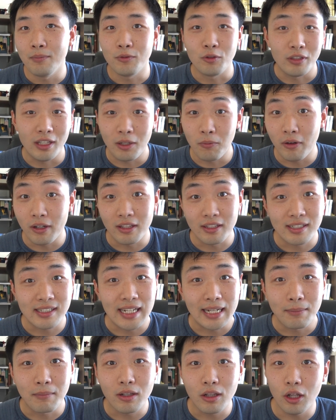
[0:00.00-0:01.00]
Do they wear the
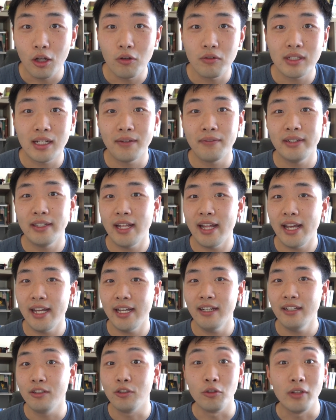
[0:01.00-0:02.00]
same clothes every
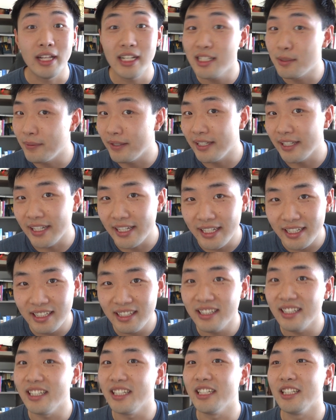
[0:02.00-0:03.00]
day? Do they speak
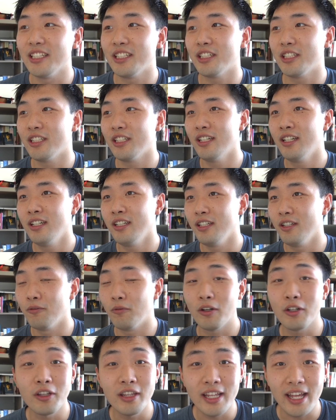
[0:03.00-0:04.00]
English?
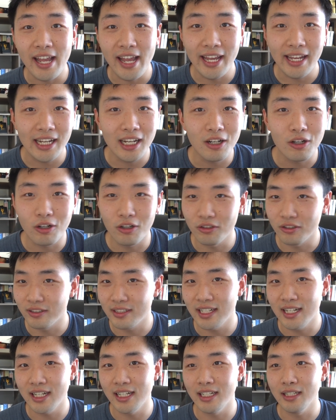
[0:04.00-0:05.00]
Where do they hang out all the
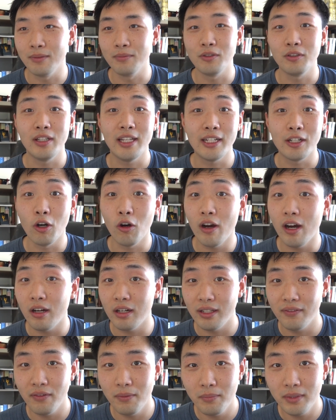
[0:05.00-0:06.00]
time? Do they go out
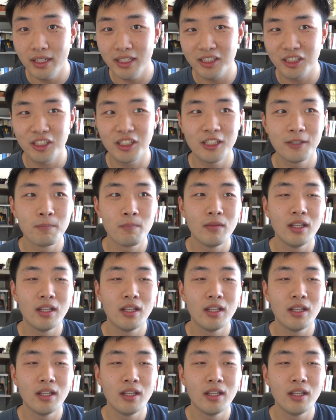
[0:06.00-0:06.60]
even much?